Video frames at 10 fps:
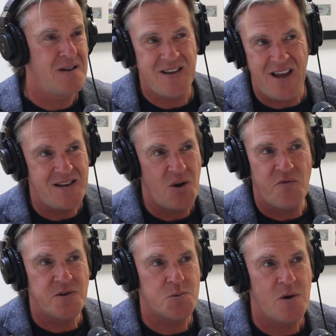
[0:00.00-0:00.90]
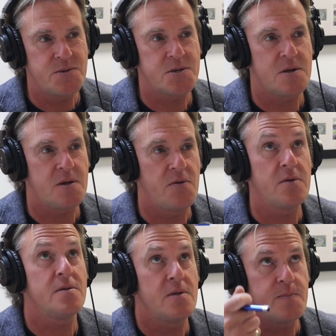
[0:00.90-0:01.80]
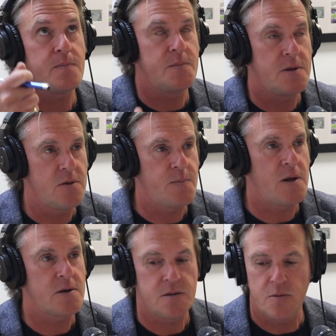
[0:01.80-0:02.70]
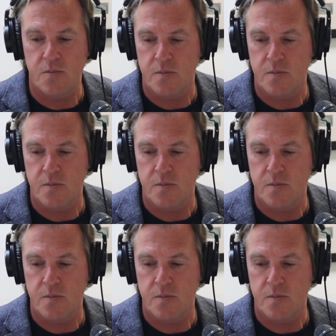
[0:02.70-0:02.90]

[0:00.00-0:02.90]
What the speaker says: Any obvious ones other than the plug in the?